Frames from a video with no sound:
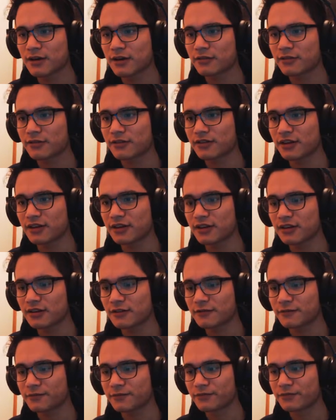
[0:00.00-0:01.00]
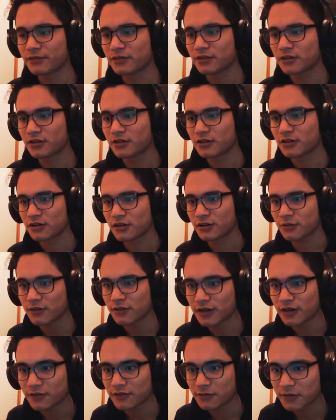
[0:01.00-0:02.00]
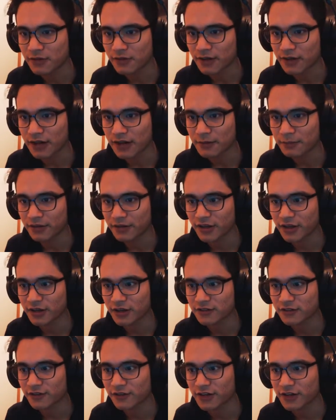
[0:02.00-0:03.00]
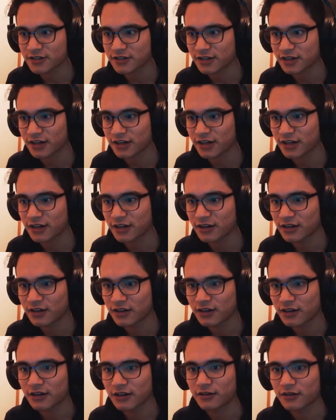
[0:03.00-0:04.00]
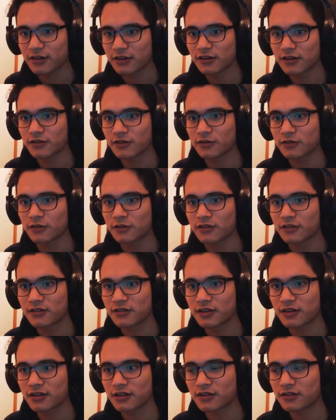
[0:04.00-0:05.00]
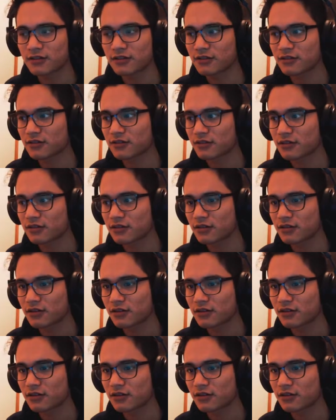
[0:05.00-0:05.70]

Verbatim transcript: Might as well take it. What do I have in there? Cat plush, flashlight, key to 206.